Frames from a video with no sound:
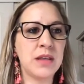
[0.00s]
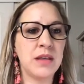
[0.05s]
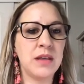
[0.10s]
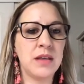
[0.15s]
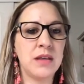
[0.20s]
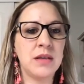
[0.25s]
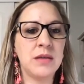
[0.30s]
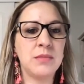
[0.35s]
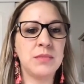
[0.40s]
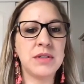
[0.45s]

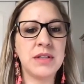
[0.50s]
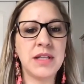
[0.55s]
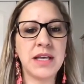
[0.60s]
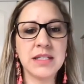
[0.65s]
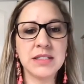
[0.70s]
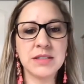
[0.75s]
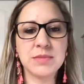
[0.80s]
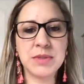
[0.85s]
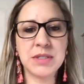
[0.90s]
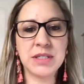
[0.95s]
So
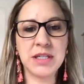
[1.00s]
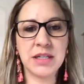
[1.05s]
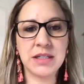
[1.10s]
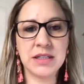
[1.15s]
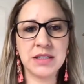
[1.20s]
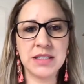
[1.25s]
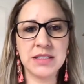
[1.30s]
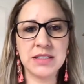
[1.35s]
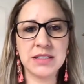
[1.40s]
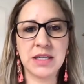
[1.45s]
last but not
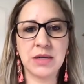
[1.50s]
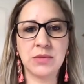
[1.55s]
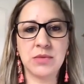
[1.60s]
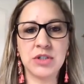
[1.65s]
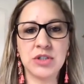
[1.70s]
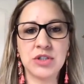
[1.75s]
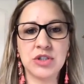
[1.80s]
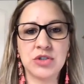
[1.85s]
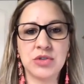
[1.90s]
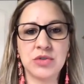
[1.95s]
least, I want
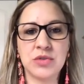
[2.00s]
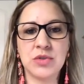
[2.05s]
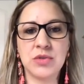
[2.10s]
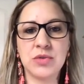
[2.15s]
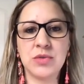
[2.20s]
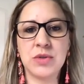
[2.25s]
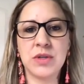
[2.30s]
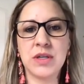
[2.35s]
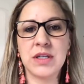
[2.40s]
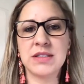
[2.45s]
to show
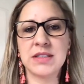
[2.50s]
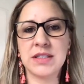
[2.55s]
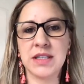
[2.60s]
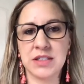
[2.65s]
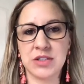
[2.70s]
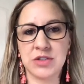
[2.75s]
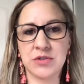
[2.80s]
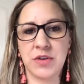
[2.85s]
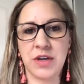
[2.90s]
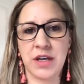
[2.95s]
you a
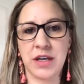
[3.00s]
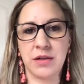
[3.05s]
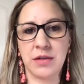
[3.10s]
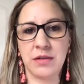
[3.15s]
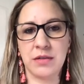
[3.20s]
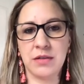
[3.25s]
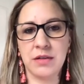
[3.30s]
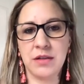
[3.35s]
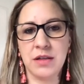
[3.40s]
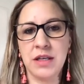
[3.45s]
sketch file.
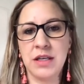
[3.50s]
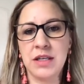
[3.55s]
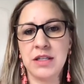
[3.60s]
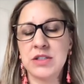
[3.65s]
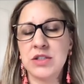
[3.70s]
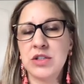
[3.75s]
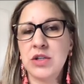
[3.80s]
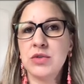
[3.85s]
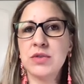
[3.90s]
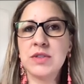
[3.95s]

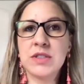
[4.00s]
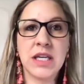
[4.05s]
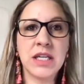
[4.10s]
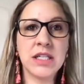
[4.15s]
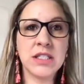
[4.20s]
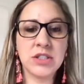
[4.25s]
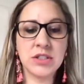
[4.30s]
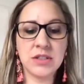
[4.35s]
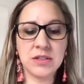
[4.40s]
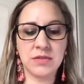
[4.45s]
So
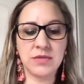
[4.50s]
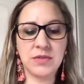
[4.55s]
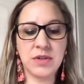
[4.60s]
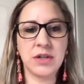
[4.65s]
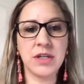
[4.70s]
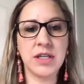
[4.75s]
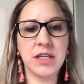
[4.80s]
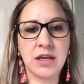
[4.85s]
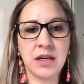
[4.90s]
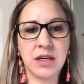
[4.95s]
Sketch is a
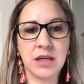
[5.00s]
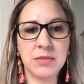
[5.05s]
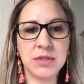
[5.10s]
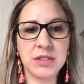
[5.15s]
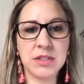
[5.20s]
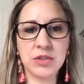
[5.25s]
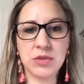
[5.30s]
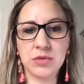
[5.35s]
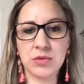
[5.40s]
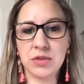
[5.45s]
very common
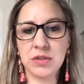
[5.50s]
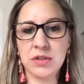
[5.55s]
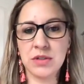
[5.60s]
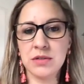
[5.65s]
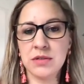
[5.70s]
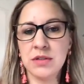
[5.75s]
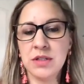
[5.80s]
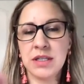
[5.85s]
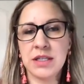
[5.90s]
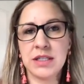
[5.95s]

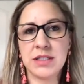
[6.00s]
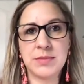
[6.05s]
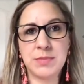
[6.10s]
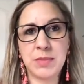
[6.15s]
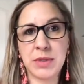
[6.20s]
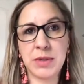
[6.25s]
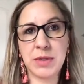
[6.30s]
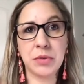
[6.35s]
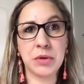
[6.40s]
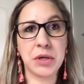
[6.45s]
tool. It's
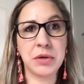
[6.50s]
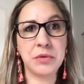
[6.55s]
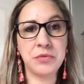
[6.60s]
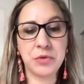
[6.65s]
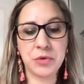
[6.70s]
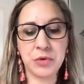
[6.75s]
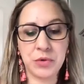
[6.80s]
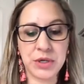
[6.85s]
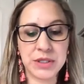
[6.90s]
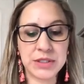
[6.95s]
been around
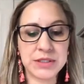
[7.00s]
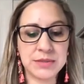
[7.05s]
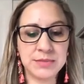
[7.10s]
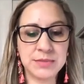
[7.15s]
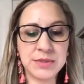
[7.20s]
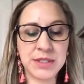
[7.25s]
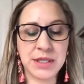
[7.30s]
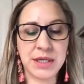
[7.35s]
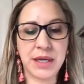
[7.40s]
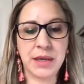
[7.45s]
for quite
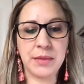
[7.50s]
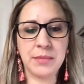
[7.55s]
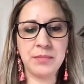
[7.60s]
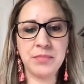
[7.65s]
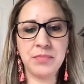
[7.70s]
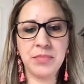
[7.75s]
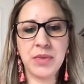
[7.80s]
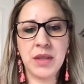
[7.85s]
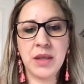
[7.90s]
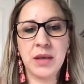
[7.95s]
some
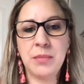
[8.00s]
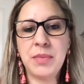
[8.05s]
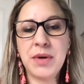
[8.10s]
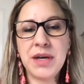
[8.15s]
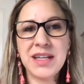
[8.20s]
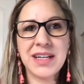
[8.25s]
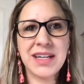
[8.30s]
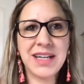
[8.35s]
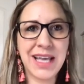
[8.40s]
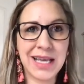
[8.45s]
time,
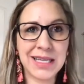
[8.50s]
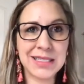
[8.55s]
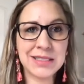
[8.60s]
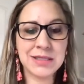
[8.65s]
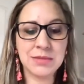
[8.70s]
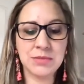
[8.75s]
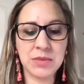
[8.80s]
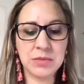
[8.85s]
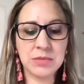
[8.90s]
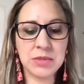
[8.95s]
but it has
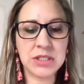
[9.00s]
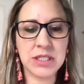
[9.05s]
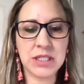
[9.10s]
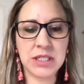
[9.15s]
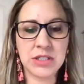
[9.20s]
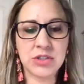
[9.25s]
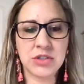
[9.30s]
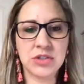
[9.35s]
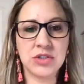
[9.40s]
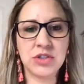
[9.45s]
some
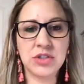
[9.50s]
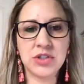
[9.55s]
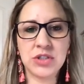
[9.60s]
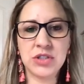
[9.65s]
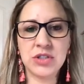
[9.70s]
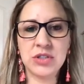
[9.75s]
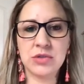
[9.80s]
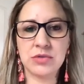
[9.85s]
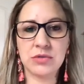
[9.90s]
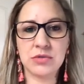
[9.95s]
limitations
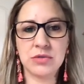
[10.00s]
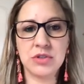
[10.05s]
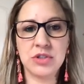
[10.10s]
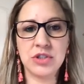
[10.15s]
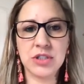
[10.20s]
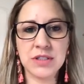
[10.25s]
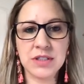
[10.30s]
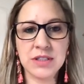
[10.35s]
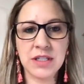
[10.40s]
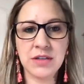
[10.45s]
too.
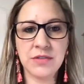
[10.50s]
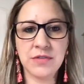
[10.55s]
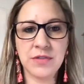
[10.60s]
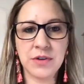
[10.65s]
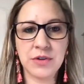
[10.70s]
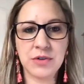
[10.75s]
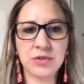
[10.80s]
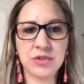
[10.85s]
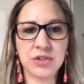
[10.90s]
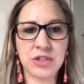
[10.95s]
Just like
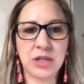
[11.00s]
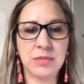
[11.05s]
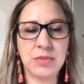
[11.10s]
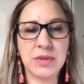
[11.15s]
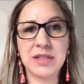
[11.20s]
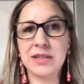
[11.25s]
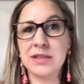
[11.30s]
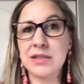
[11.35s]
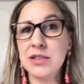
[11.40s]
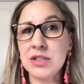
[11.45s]
Photoshop
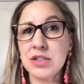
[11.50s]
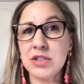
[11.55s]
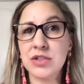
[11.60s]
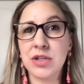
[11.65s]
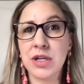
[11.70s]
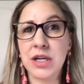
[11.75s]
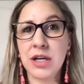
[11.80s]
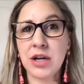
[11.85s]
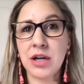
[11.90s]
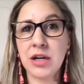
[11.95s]
and
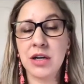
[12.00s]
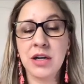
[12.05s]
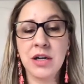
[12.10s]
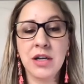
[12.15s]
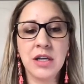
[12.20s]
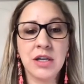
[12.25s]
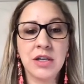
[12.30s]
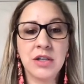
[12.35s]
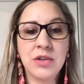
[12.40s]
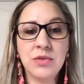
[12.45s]
Illustrator,
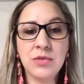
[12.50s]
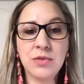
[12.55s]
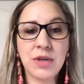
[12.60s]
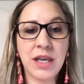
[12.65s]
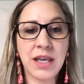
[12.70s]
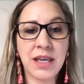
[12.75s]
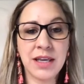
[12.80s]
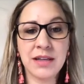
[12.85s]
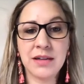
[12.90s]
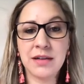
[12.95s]
you
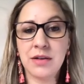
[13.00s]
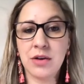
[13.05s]
can't